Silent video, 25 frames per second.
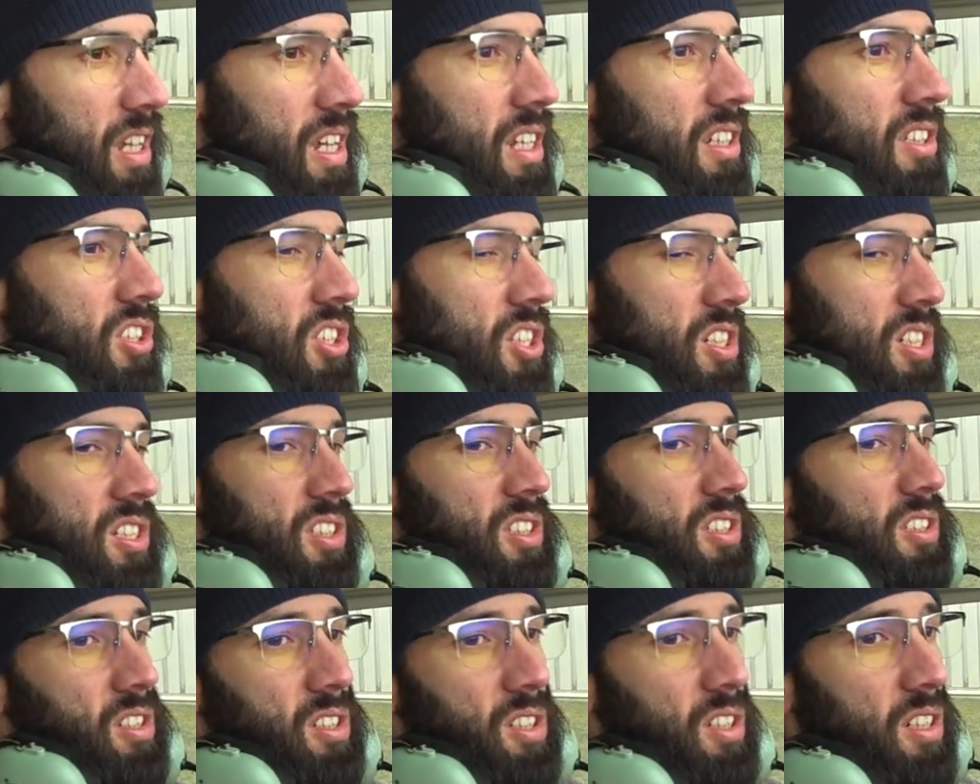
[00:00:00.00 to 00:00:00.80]
engine
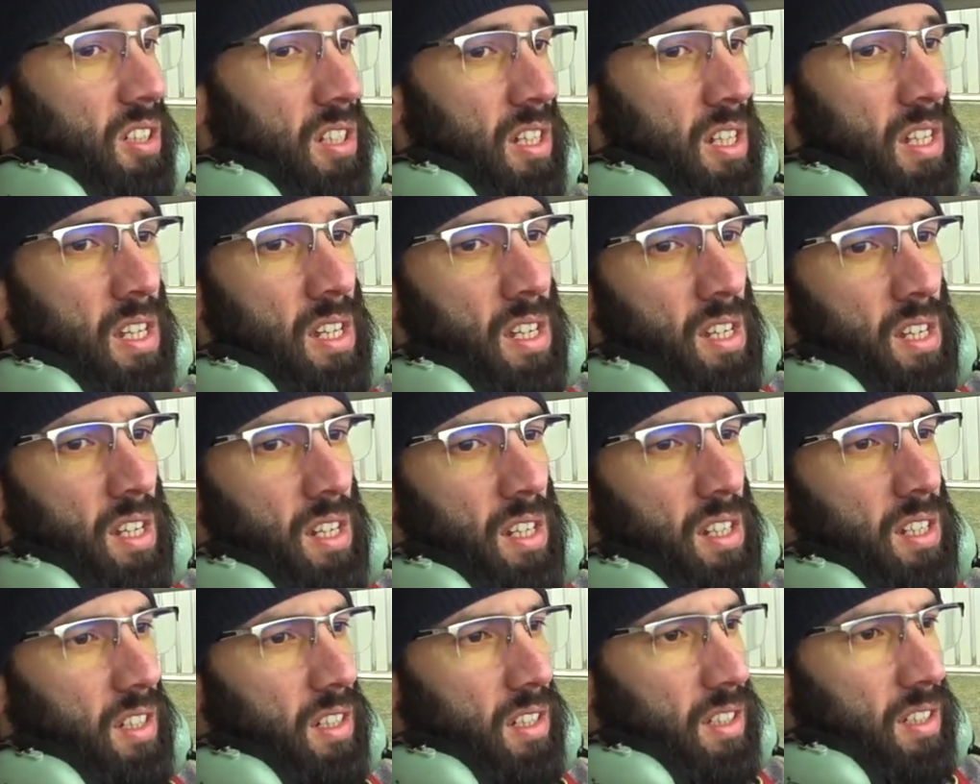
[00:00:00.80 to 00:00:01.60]
is still
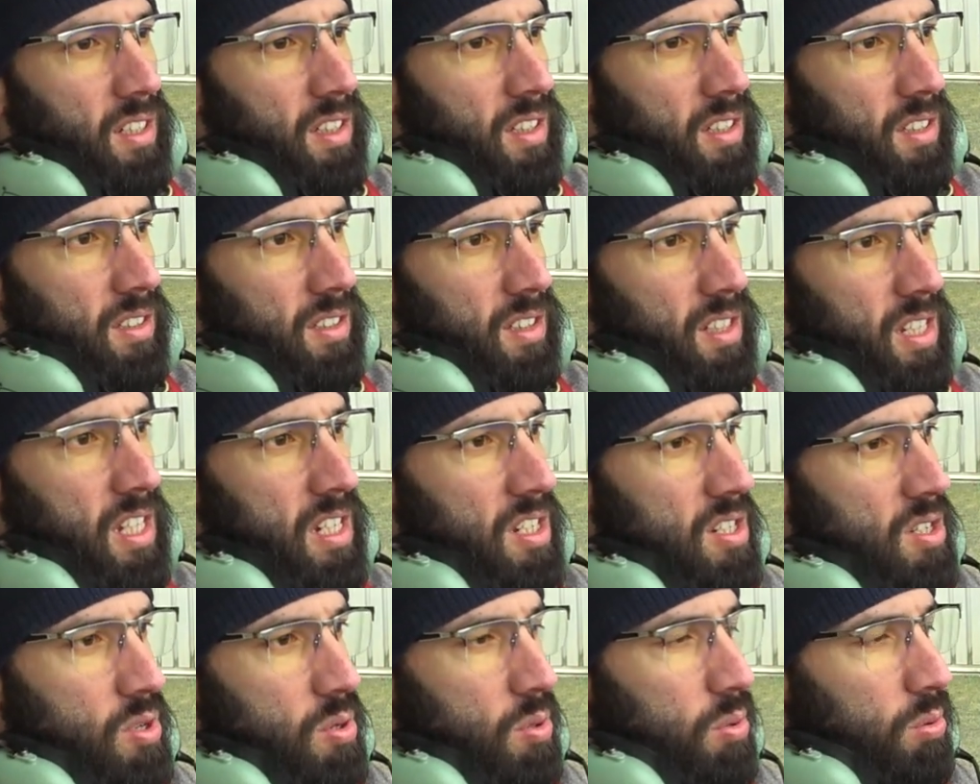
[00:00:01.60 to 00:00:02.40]

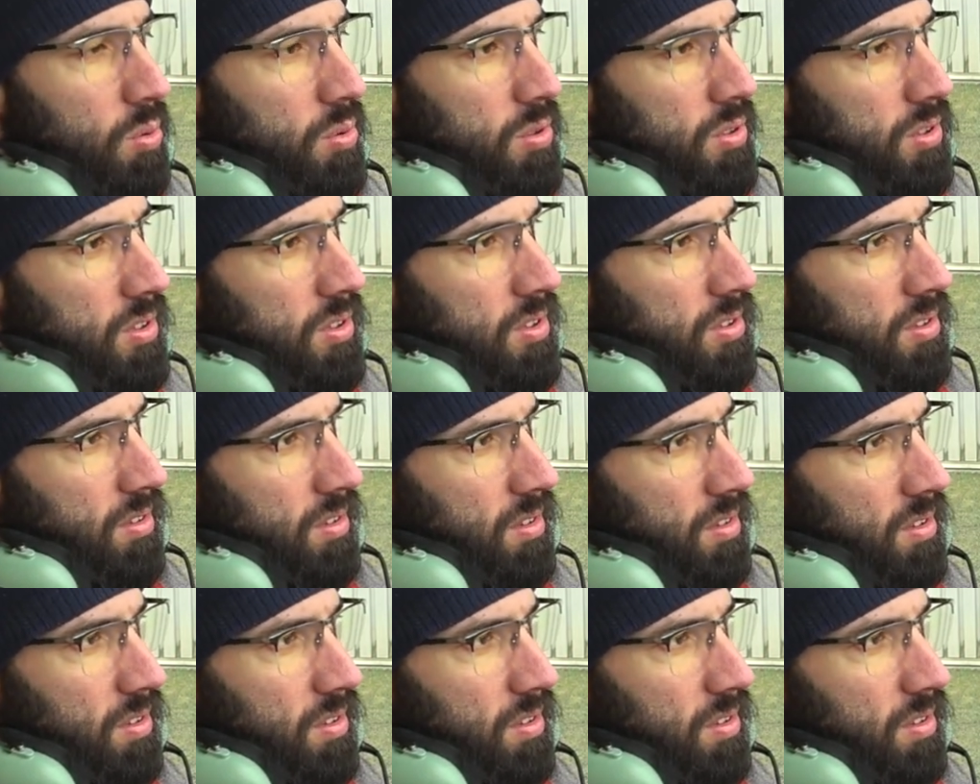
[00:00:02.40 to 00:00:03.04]
in use.